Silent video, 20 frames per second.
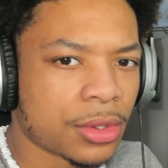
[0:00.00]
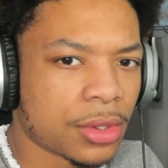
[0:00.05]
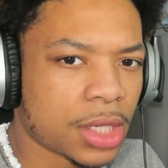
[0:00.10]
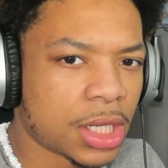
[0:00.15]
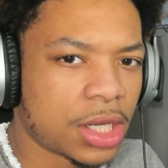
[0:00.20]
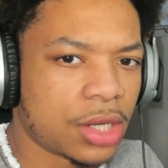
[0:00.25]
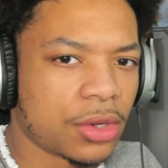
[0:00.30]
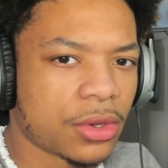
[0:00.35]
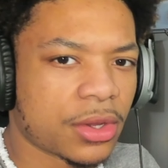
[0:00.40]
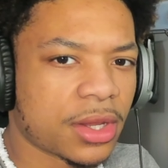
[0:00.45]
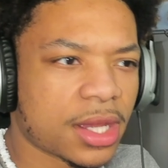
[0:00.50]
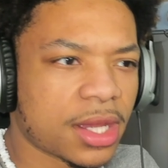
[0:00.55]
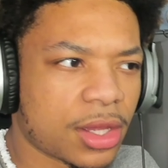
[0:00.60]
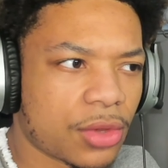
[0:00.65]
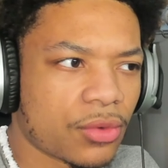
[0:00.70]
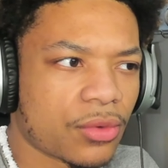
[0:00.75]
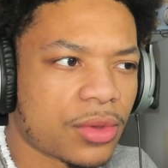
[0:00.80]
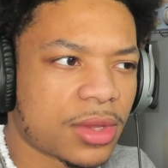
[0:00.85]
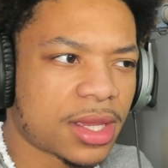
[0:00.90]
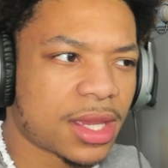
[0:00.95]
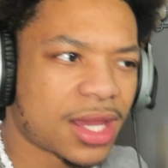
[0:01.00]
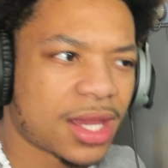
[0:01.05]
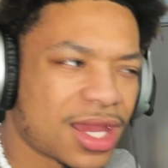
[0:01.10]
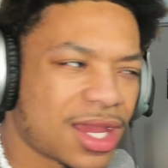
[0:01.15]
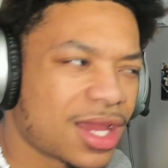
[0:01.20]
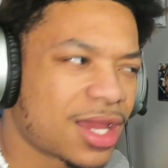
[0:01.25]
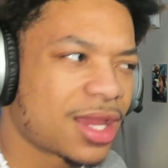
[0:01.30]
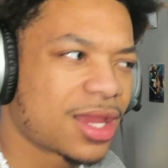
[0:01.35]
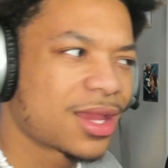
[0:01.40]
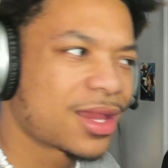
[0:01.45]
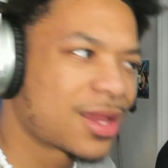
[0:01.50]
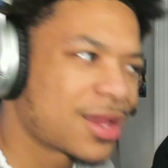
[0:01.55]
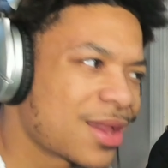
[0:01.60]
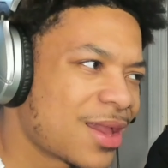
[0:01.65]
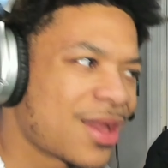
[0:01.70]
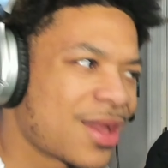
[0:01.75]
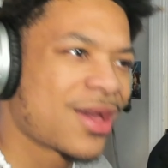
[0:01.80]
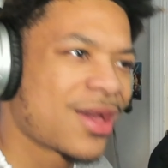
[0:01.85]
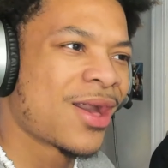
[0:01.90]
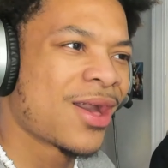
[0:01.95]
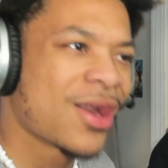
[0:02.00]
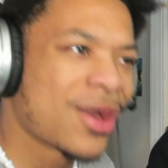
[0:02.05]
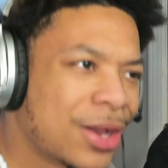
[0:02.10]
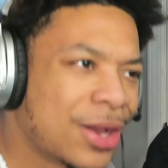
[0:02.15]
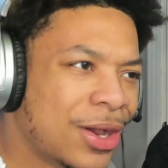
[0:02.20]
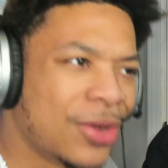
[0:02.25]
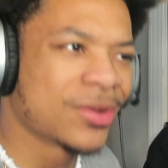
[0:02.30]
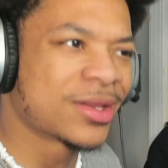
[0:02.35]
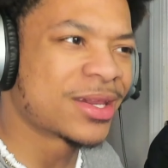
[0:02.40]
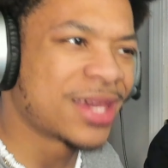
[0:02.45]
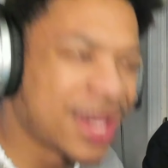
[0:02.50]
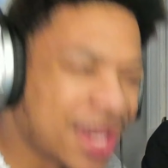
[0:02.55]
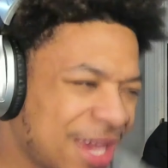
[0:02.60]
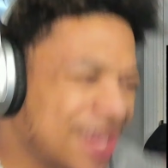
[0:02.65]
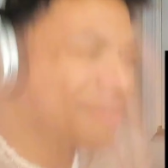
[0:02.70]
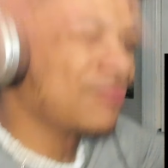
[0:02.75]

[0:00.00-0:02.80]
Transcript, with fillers: Okay, okay. Okay. okay.